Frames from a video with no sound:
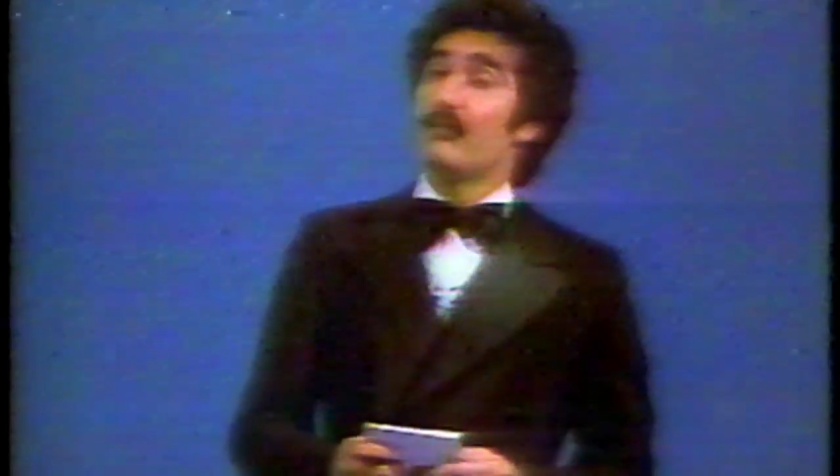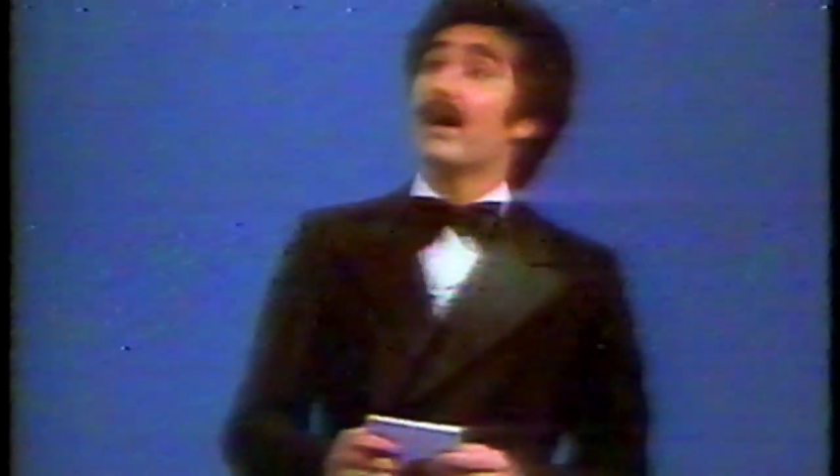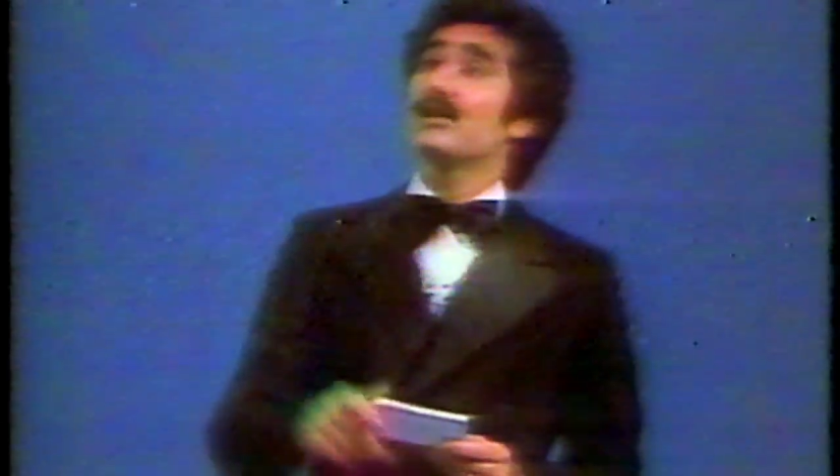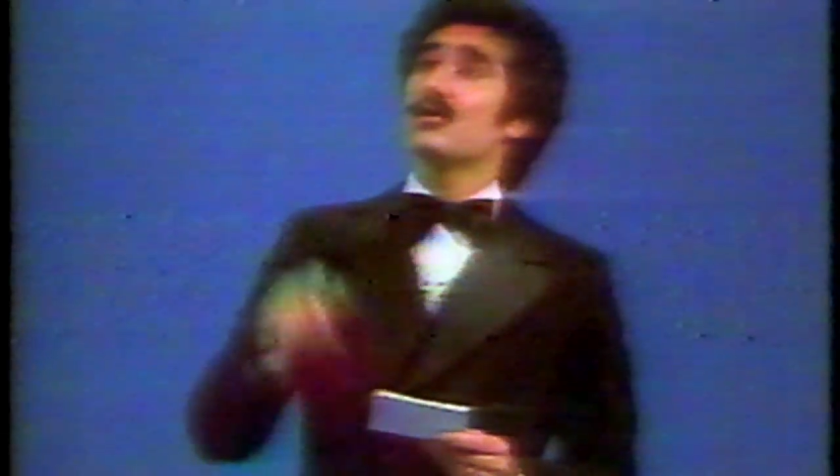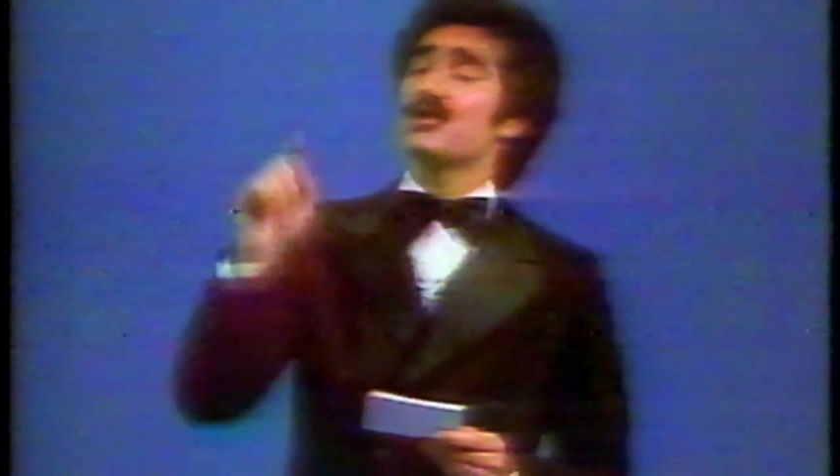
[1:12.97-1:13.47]

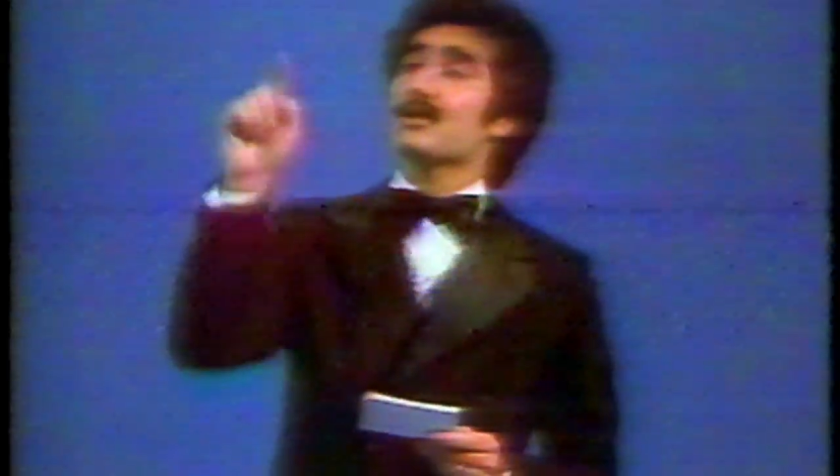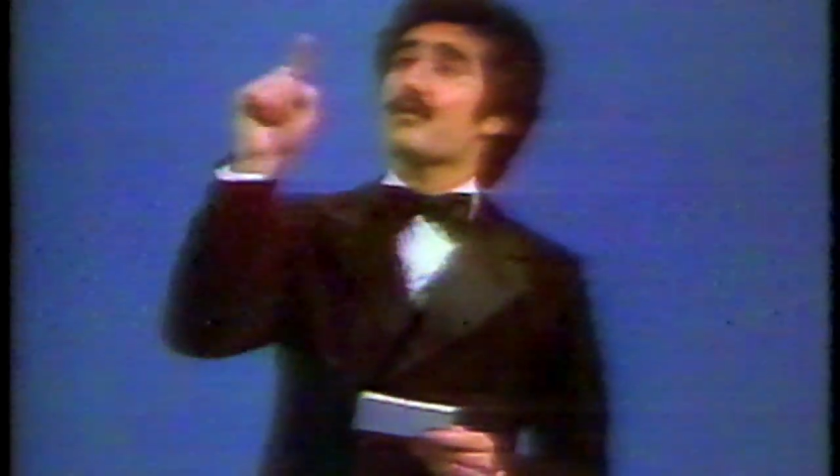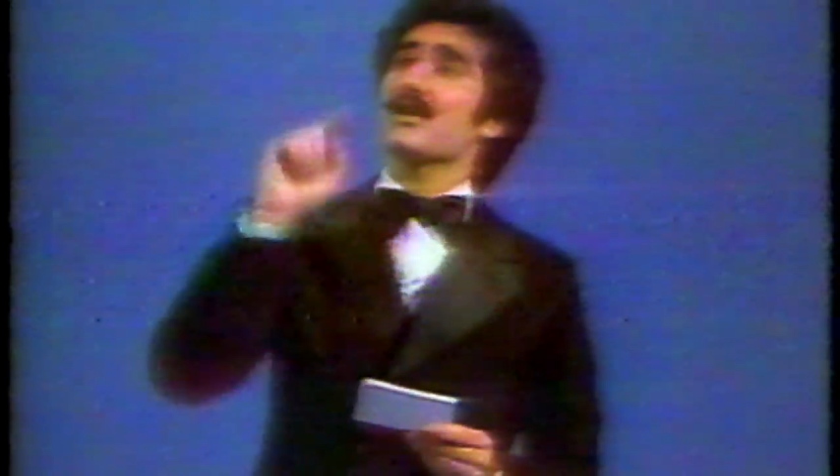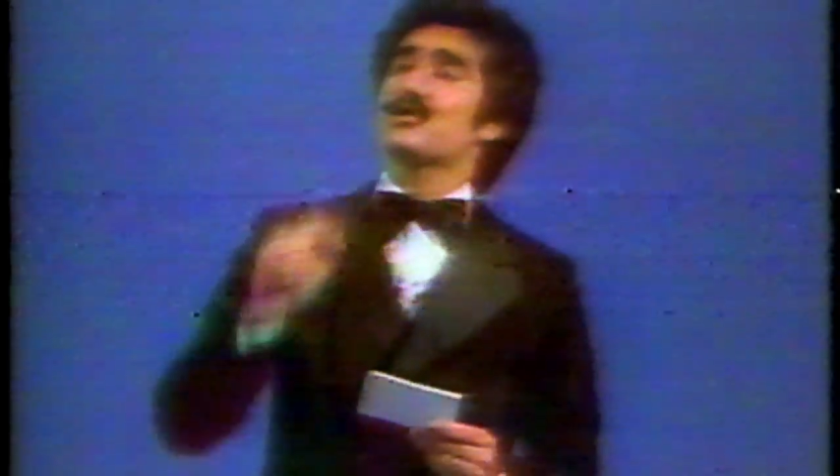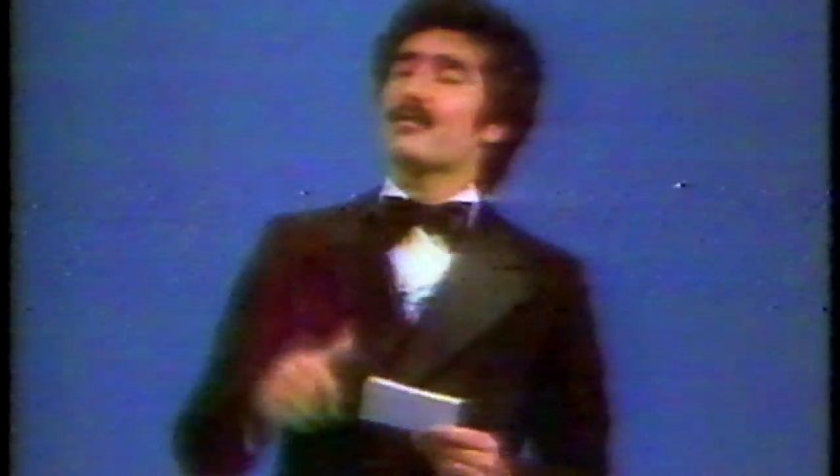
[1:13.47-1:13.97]
Mike, you just
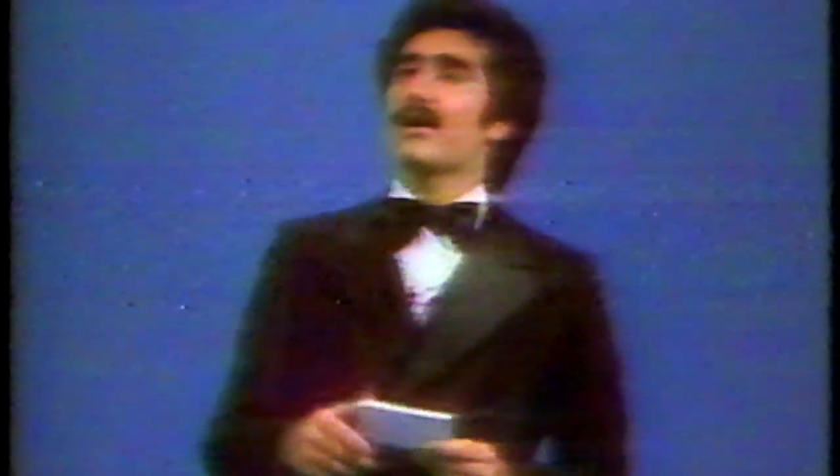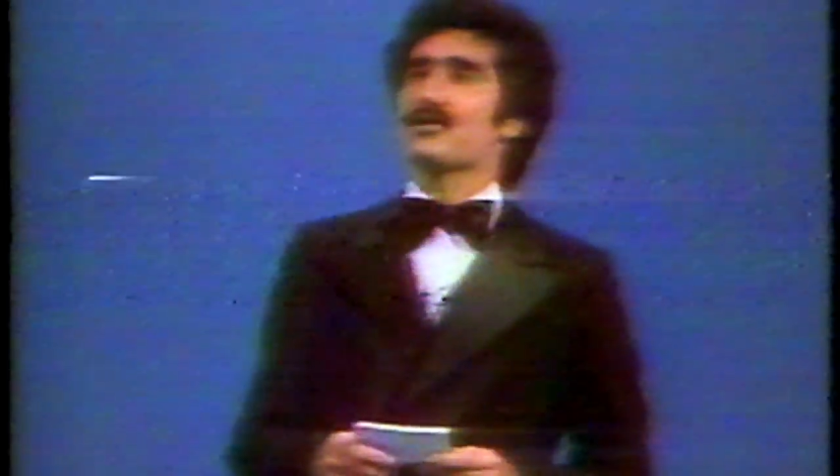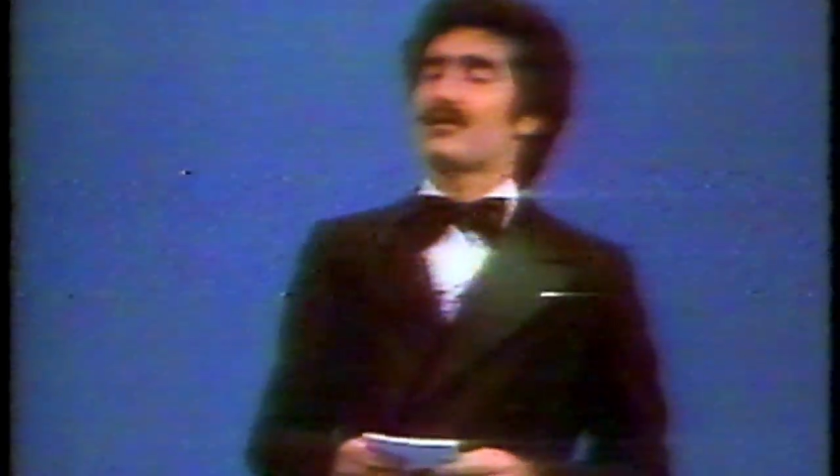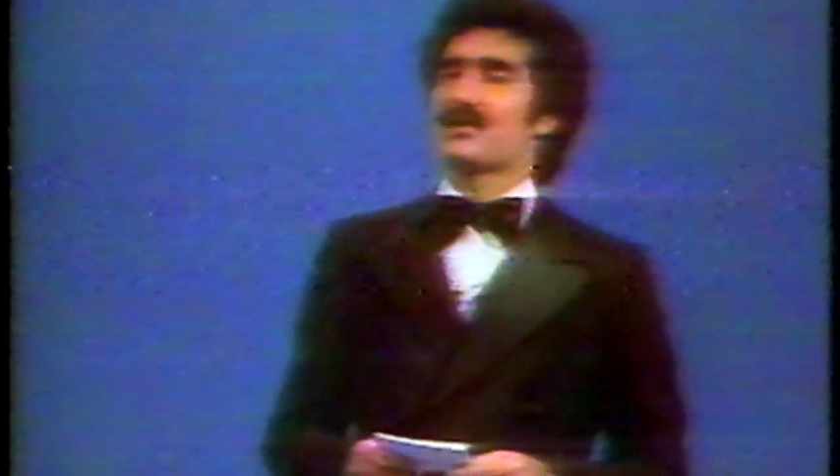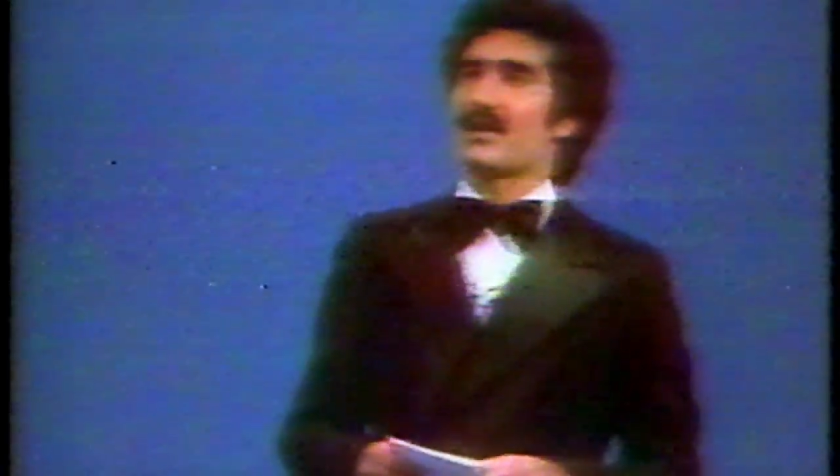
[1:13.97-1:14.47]
pressed your
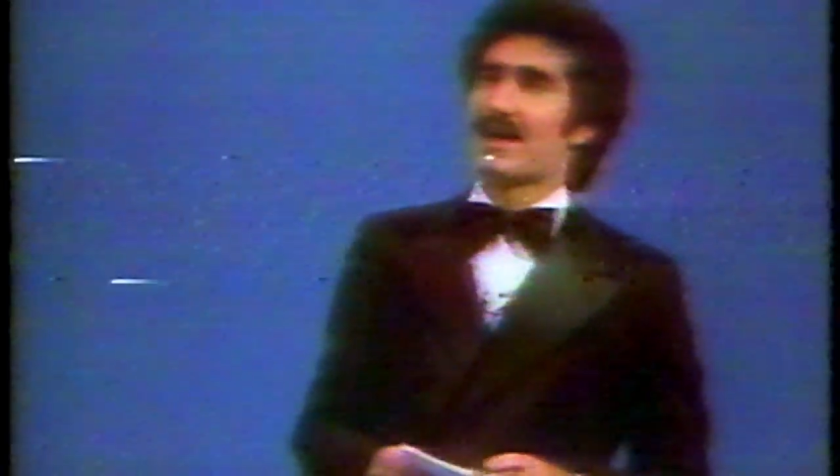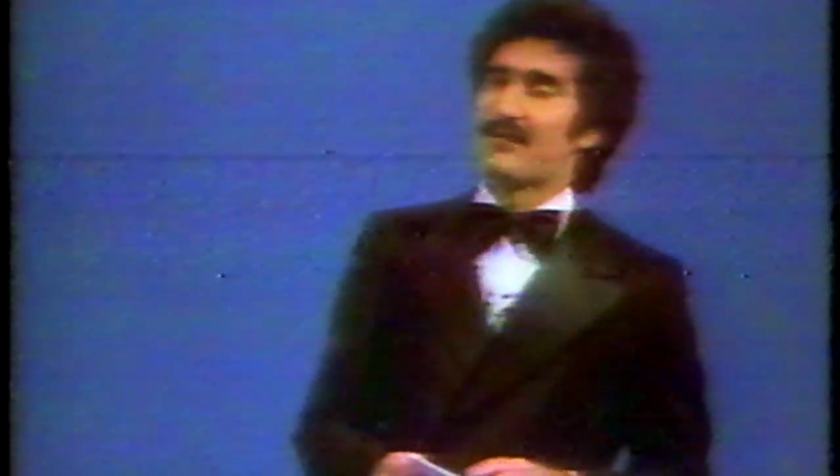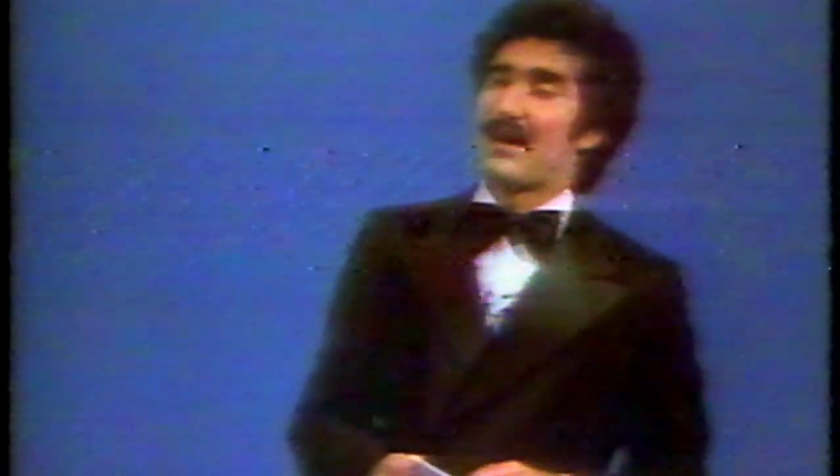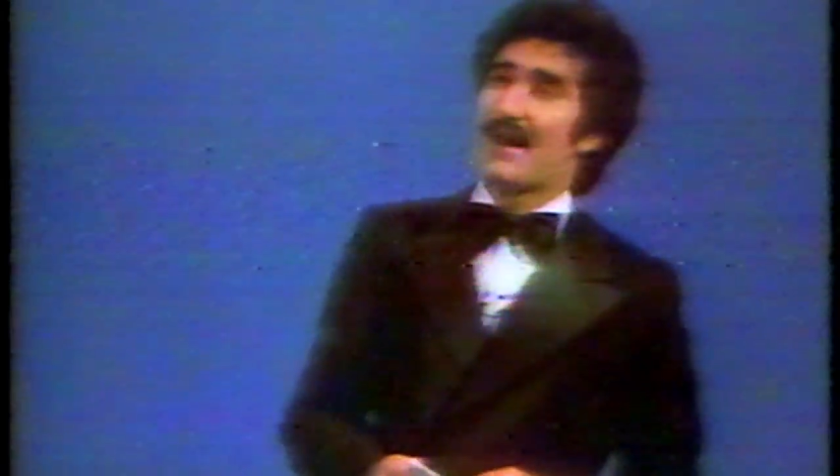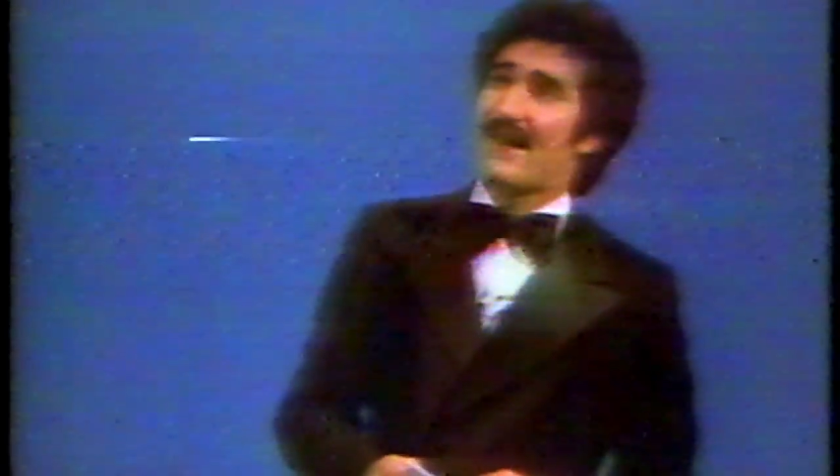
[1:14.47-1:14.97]
buzzer this time.